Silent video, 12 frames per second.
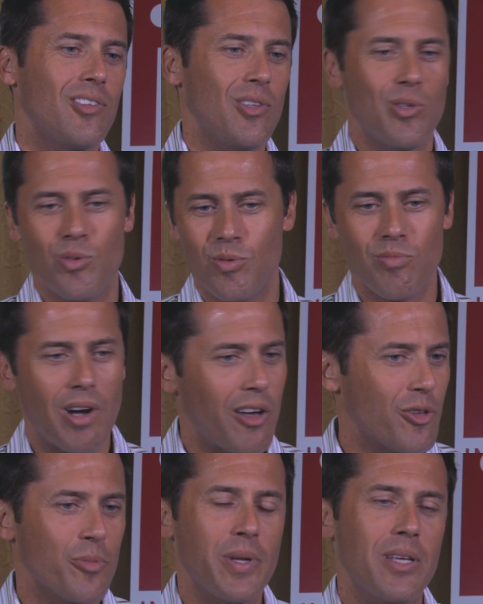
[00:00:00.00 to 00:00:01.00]
to
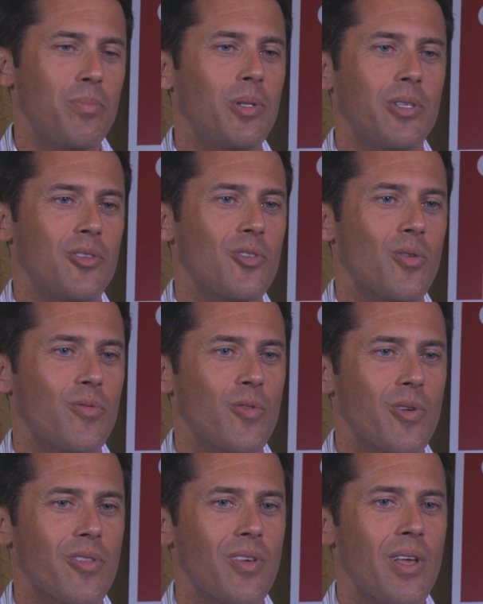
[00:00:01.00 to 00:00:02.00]
other people and so
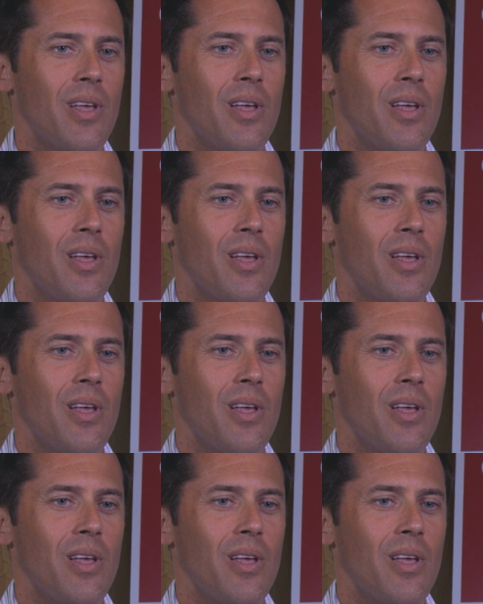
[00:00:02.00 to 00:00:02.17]
forth.